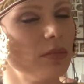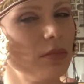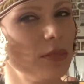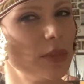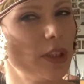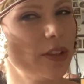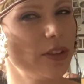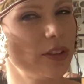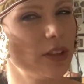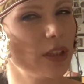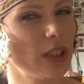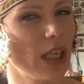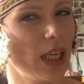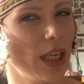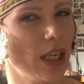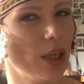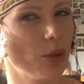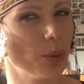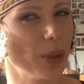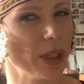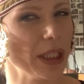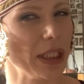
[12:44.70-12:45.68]
there's a guy
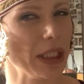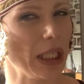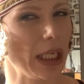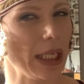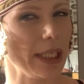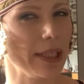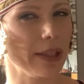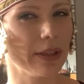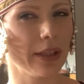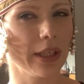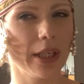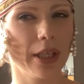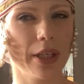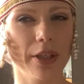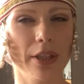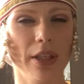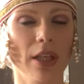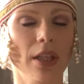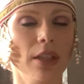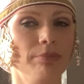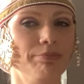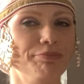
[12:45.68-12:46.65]
I really like there, and
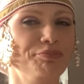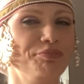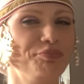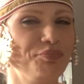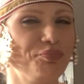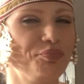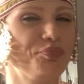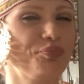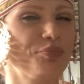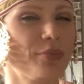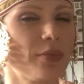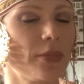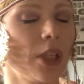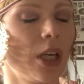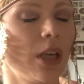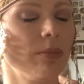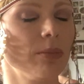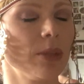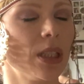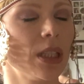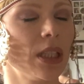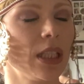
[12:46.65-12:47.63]

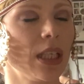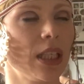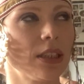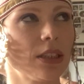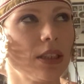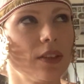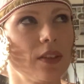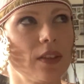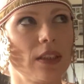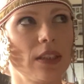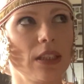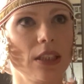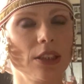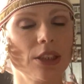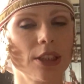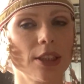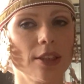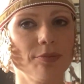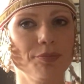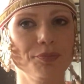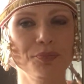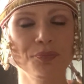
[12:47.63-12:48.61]
I'm gonna catch his
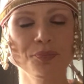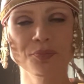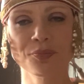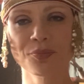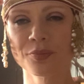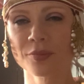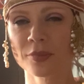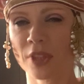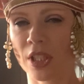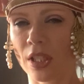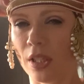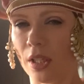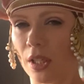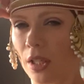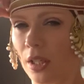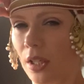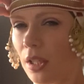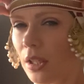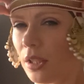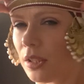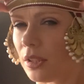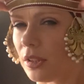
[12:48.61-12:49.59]
attention.
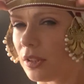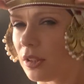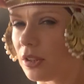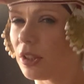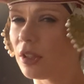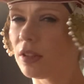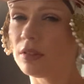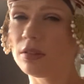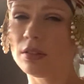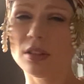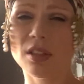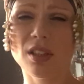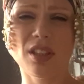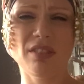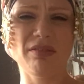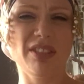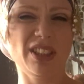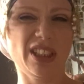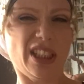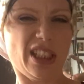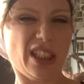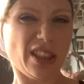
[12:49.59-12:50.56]
So I'm
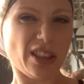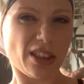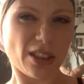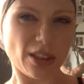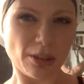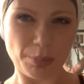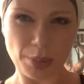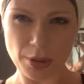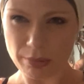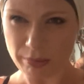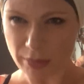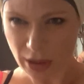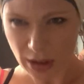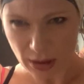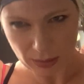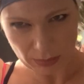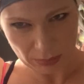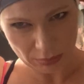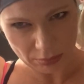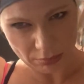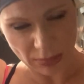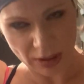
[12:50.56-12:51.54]
gonna actually put my
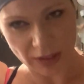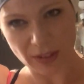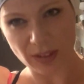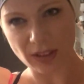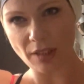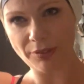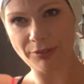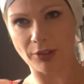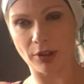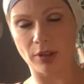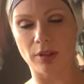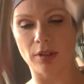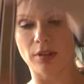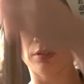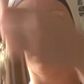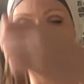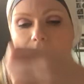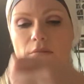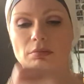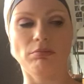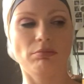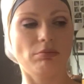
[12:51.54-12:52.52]
stuff
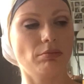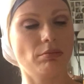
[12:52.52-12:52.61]
on